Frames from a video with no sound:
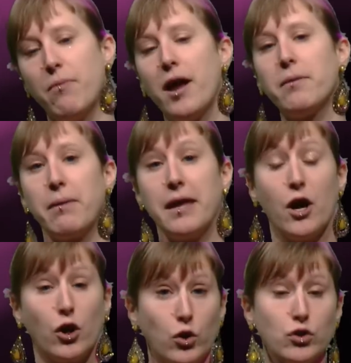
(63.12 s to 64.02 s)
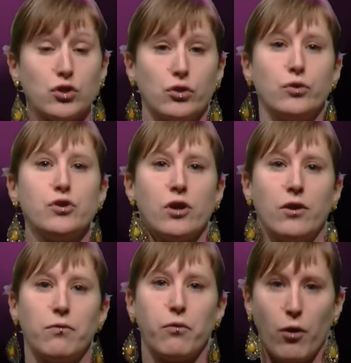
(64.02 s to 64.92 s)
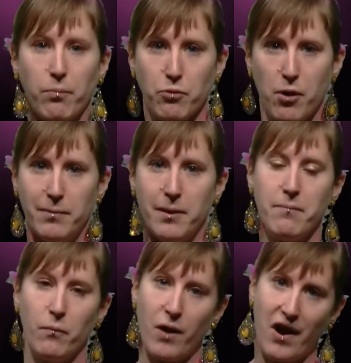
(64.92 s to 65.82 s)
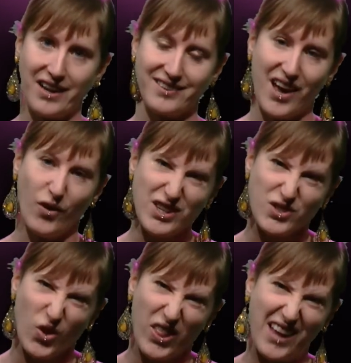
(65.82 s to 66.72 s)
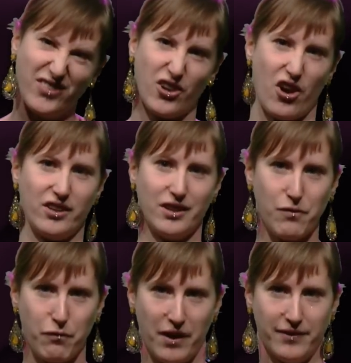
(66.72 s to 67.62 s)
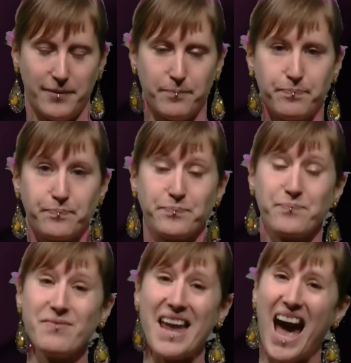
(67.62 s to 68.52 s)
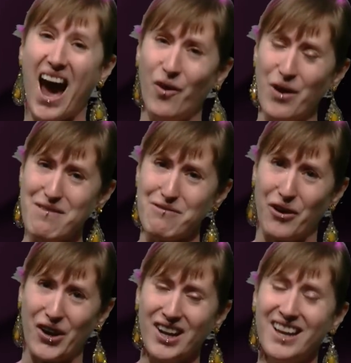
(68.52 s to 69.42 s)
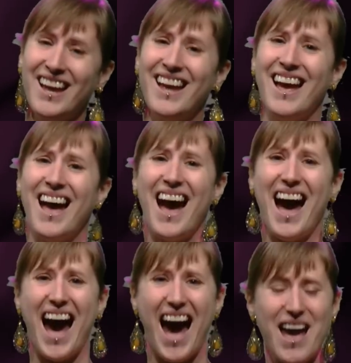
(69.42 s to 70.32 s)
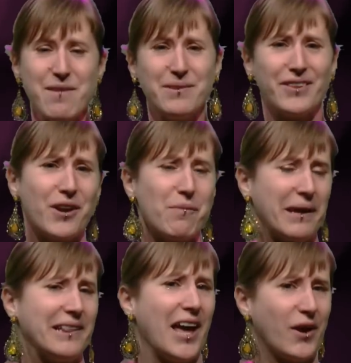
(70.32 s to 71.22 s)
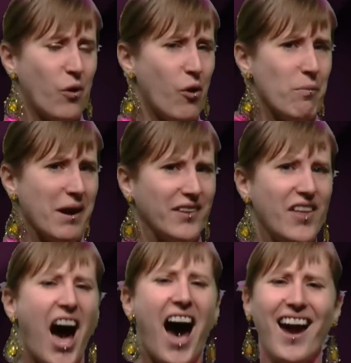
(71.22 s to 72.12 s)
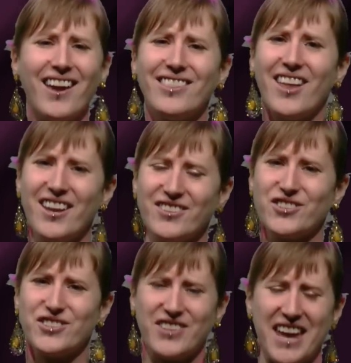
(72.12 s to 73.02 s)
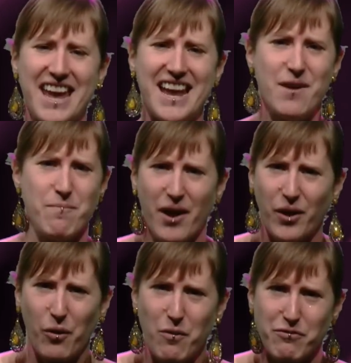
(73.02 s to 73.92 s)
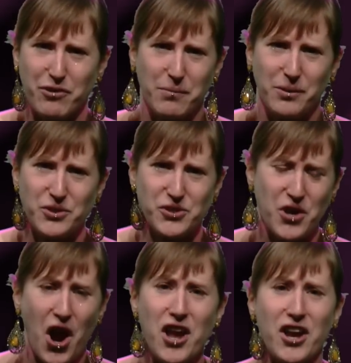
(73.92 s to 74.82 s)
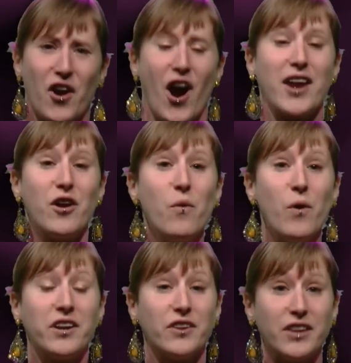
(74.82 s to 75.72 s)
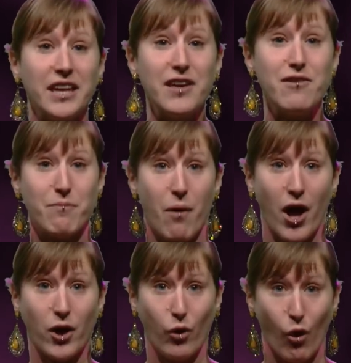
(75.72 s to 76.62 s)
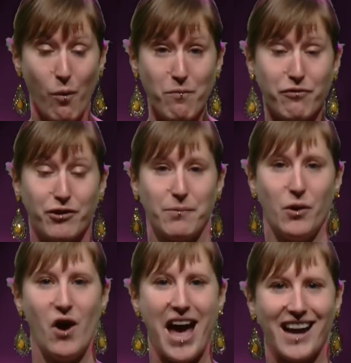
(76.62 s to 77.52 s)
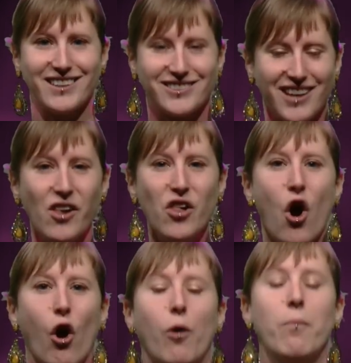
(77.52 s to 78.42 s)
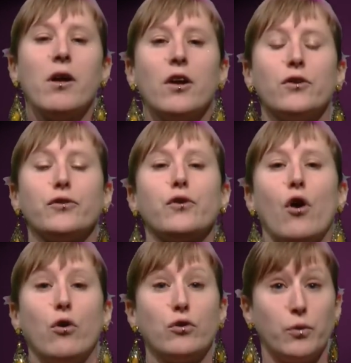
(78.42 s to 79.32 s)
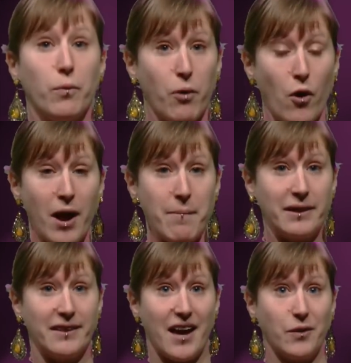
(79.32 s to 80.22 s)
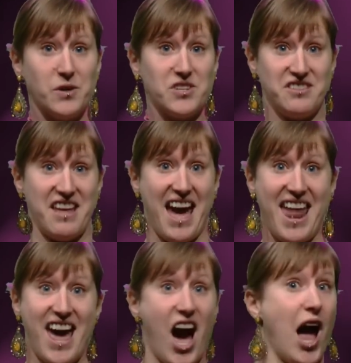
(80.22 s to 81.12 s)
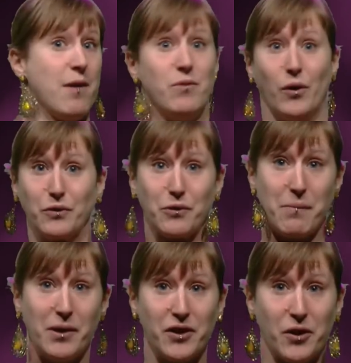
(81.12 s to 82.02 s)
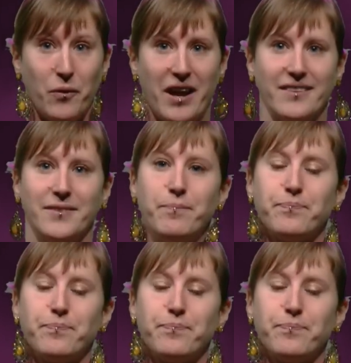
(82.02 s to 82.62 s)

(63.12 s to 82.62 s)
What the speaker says: might be a good solution for a problem where Excel is not entirely fit. However, I'm a little bit like a hobbit. I like to stay in my comfortable shire. I don't want to leave my comfortable Excel home to go to a programming language that I'm not familiar with.